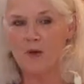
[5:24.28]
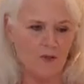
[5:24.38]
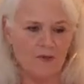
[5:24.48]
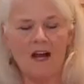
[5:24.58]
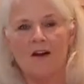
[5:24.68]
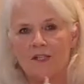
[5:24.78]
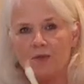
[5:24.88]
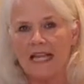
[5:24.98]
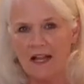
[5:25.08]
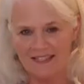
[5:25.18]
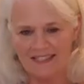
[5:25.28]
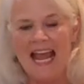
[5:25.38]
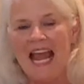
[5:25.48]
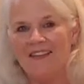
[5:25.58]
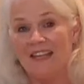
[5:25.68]
last vegetable
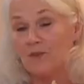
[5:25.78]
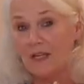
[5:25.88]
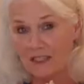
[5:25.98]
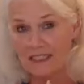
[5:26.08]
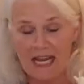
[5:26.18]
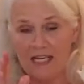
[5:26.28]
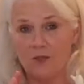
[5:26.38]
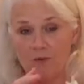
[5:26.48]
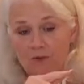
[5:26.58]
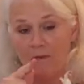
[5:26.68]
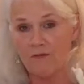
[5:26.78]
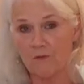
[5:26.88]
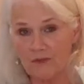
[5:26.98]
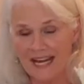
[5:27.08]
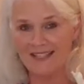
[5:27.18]
we're going to deal with are the
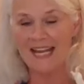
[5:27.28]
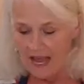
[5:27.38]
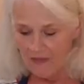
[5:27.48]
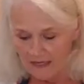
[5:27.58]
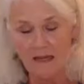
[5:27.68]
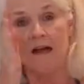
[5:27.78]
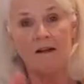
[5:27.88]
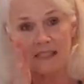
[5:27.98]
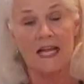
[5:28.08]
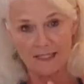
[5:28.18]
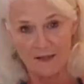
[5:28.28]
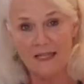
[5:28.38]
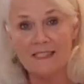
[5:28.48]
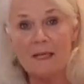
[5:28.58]
scallions. You're simply going to take the